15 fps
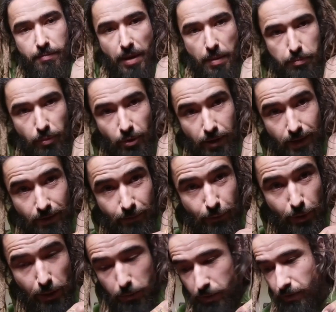the membrane
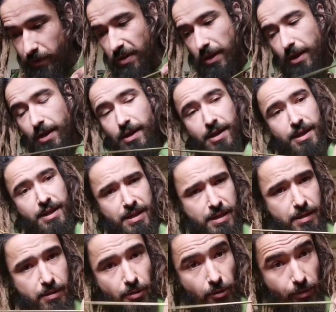frequency,
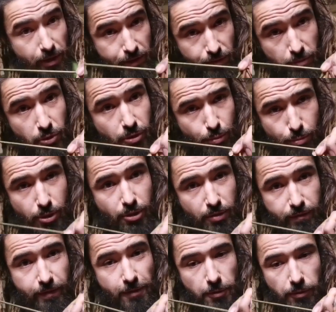you know, there's more and more
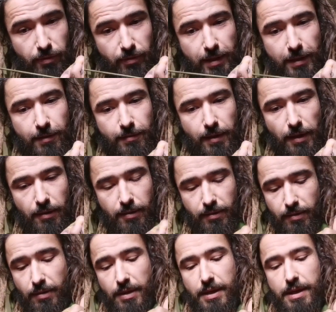of those six
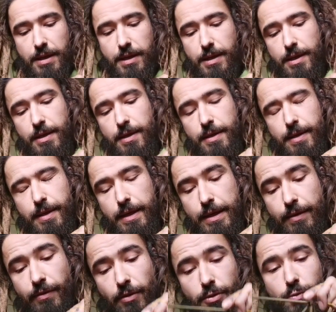fingers.
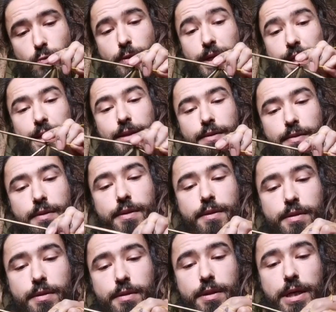So we need
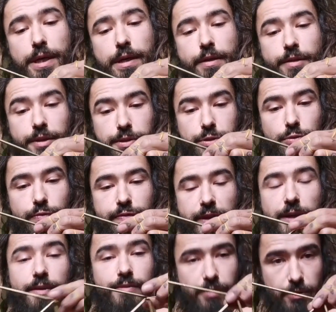another two
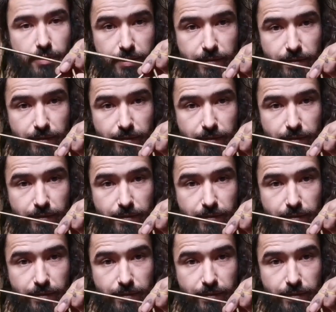fingers on